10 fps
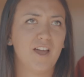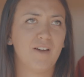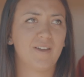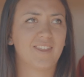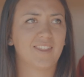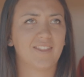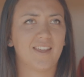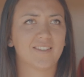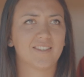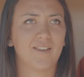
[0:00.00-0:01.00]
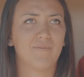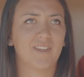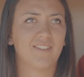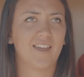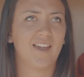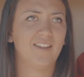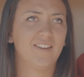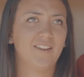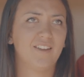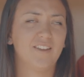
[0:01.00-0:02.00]
Um, I think that that's something that
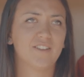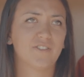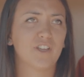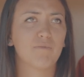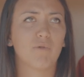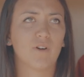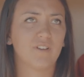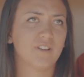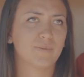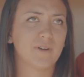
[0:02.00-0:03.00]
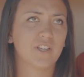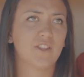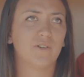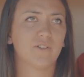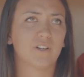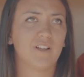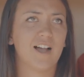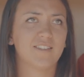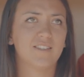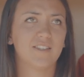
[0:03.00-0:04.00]
is really important, especially in the older
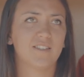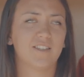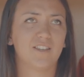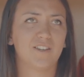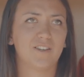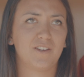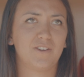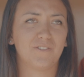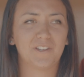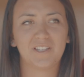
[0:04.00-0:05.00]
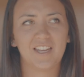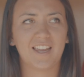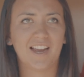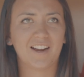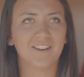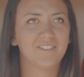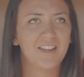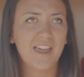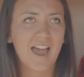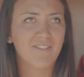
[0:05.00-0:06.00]
classes, is to, you know, really take care of
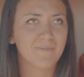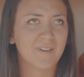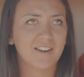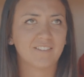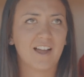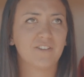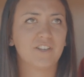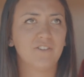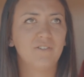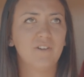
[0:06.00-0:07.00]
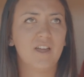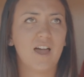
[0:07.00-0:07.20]
everybody around you.